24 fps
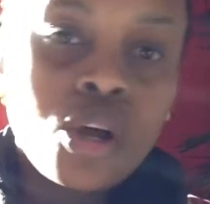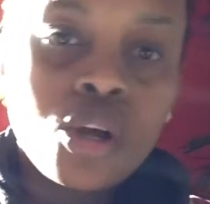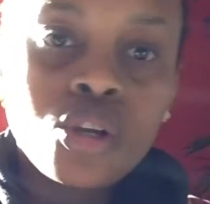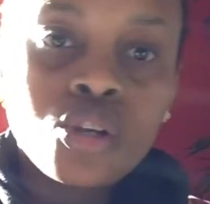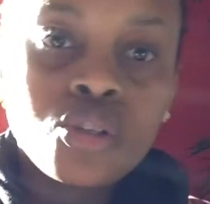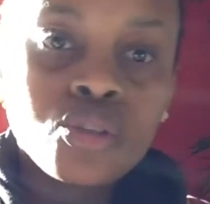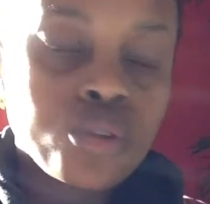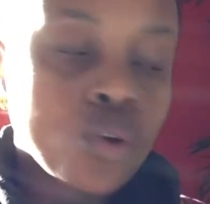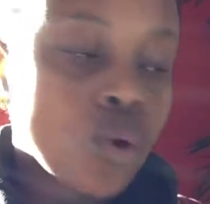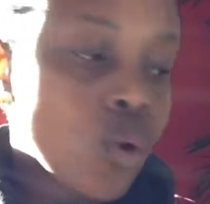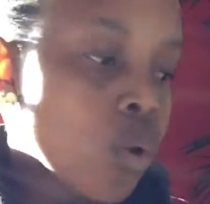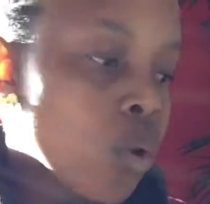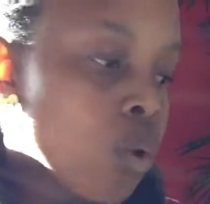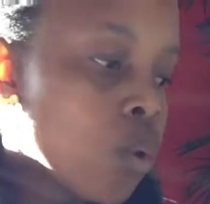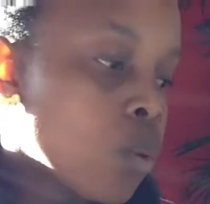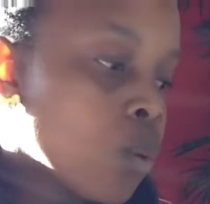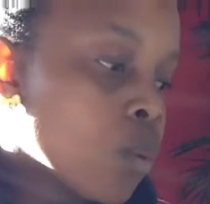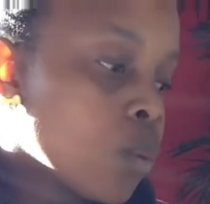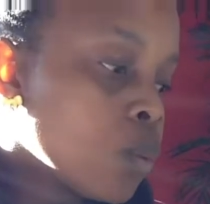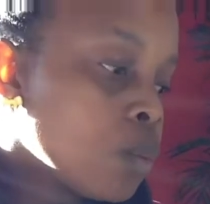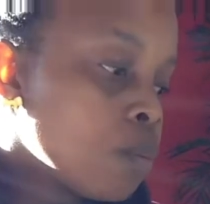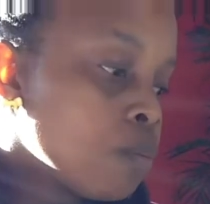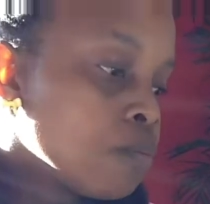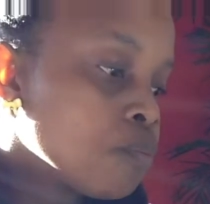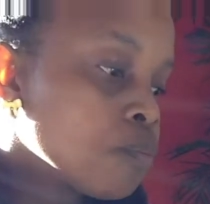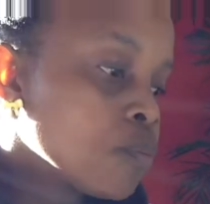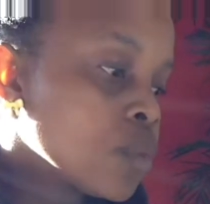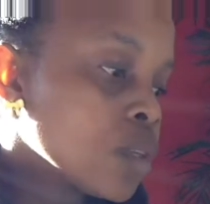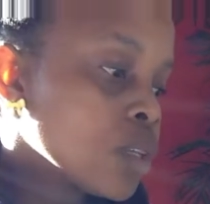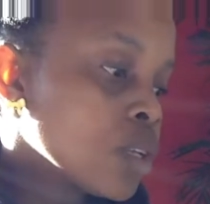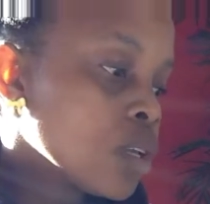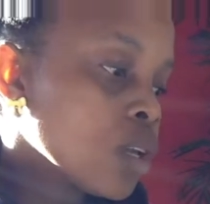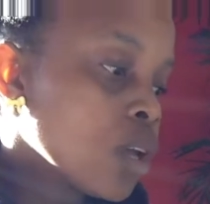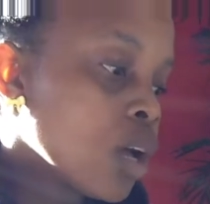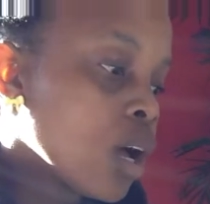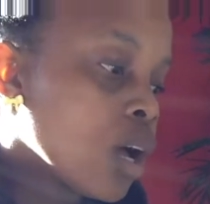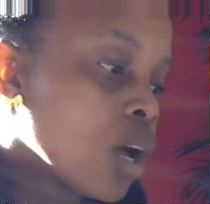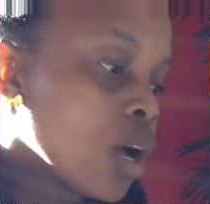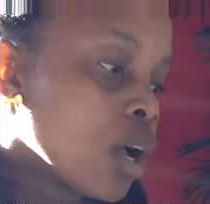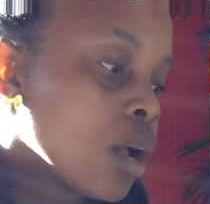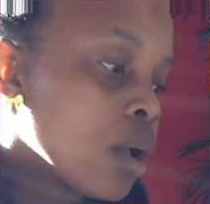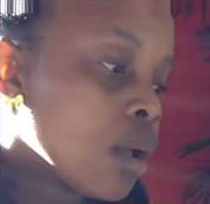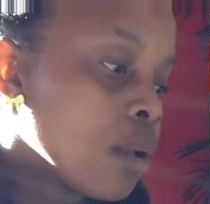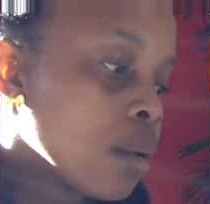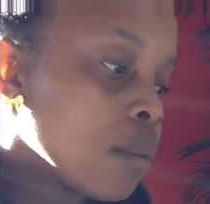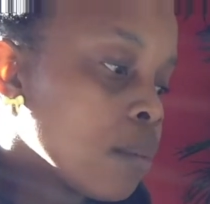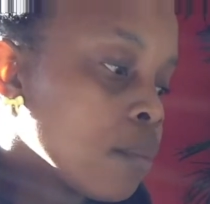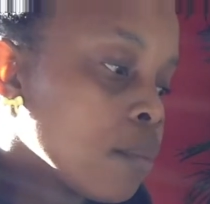So
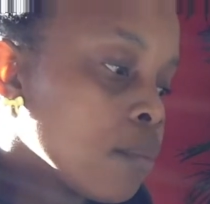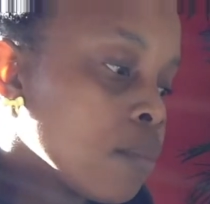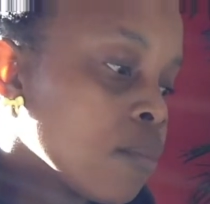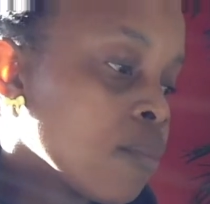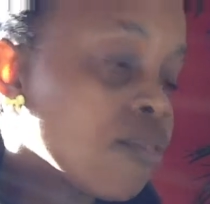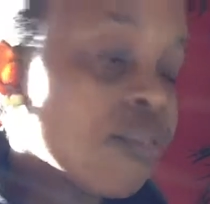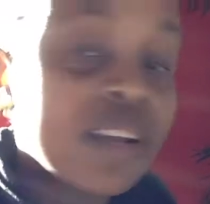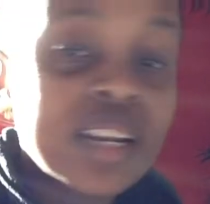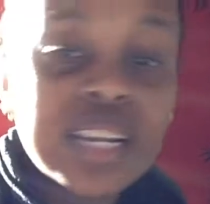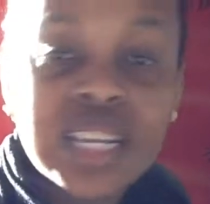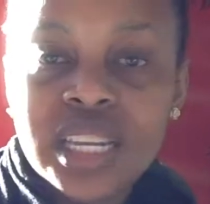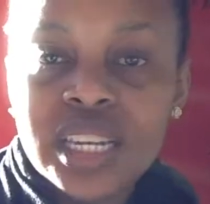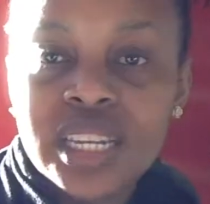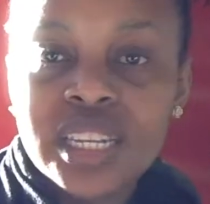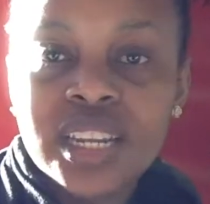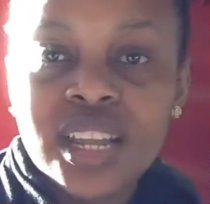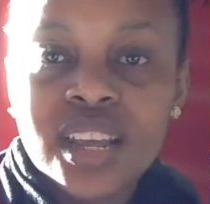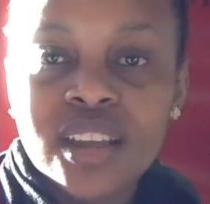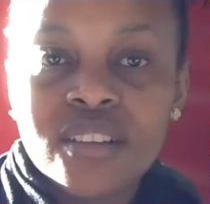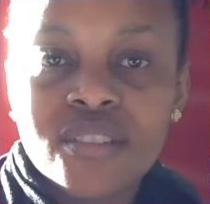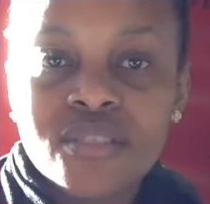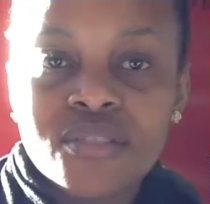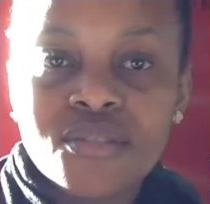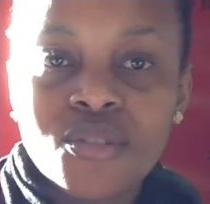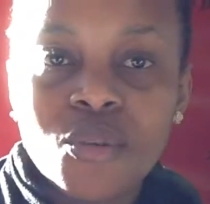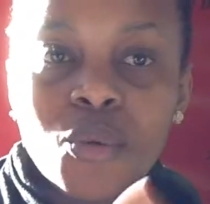funny enough,